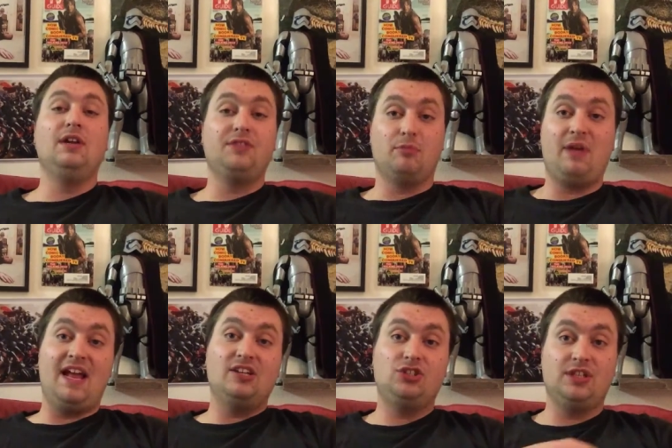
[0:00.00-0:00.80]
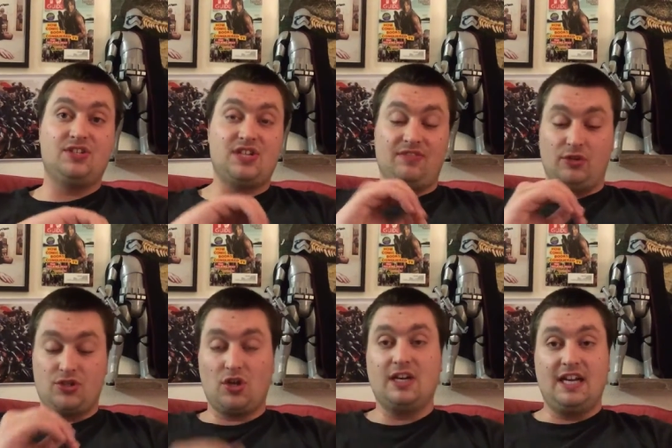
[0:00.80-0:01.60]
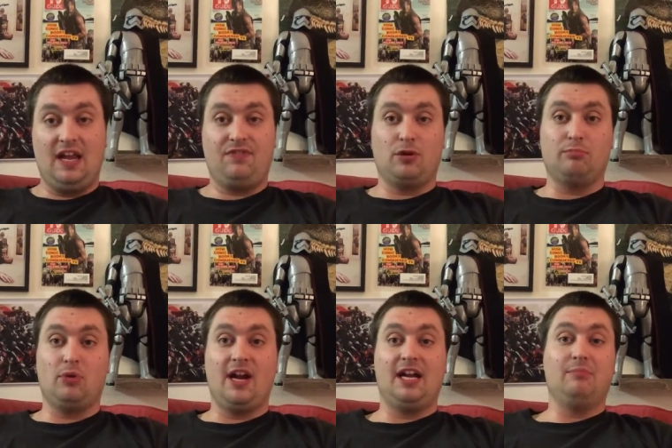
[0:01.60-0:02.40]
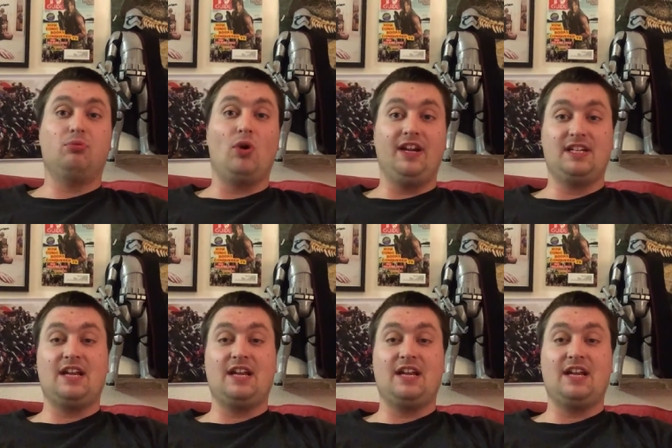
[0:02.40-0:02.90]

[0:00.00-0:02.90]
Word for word: their patience, and they're starting to hit their breaking point.